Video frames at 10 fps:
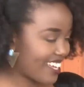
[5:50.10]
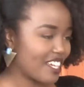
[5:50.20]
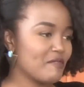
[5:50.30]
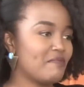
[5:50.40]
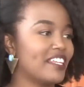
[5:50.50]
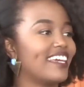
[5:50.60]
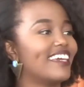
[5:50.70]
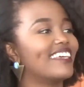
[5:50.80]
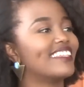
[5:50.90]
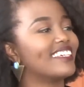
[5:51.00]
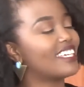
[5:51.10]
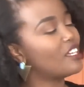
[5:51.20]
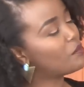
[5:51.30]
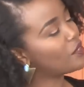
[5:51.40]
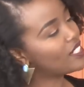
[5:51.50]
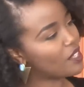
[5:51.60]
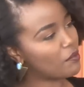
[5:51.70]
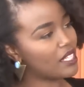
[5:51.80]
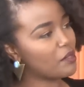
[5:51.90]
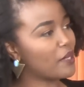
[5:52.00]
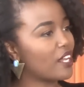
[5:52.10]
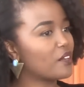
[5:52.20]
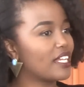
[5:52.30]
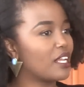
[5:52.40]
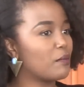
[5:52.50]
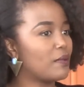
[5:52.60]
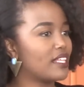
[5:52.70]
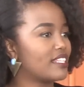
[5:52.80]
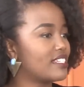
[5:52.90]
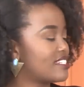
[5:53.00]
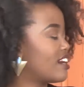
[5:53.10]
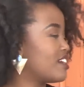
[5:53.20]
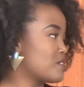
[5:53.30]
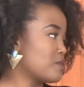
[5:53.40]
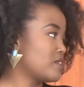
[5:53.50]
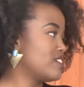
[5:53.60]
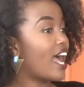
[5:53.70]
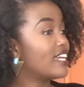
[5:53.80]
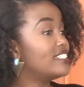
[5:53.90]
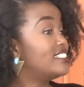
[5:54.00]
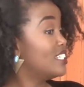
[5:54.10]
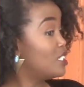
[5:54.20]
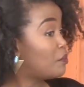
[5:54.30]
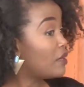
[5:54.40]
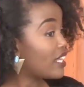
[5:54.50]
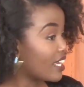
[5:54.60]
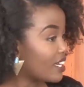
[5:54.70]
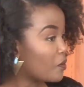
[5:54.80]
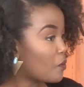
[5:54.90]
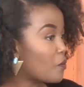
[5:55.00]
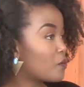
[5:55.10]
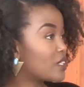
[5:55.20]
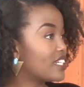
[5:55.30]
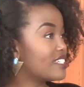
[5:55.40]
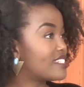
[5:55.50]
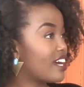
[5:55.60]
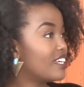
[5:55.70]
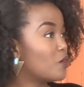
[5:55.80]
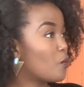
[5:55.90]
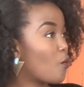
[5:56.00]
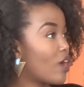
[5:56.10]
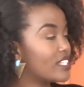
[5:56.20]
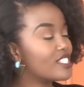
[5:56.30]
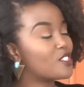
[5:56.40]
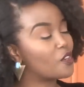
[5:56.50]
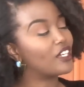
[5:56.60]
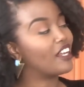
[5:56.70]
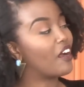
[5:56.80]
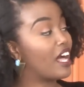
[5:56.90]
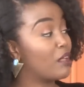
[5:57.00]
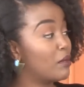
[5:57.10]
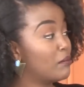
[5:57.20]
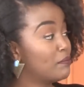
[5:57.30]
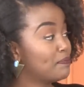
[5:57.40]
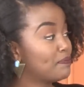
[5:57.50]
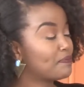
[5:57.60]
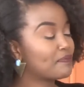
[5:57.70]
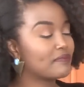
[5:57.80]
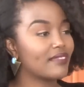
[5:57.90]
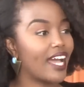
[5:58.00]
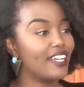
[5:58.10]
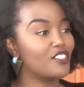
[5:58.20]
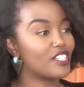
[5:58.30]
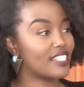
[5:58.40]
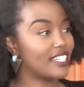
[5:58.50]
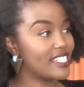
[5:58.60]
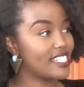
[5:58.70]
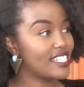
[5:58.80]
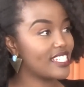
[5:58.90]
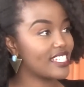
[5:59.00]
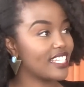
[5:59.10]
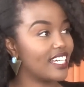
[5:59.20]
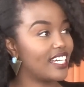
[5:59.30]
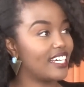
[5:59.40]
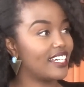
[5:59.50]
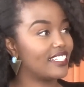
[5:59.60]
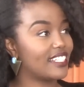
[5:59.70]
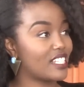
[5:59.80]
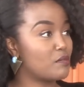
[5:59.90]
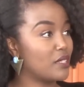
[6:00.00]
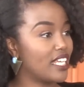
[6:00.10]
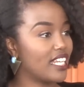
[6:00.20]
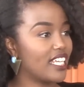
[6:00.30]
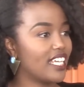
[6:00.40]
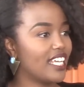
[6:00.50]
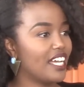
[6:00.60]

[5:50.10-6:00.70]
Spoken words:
I can play the keyboards, I play the piano, and I play the guitar as well. I did play the guitar in one song in our album. I had just learned it. That's Milele.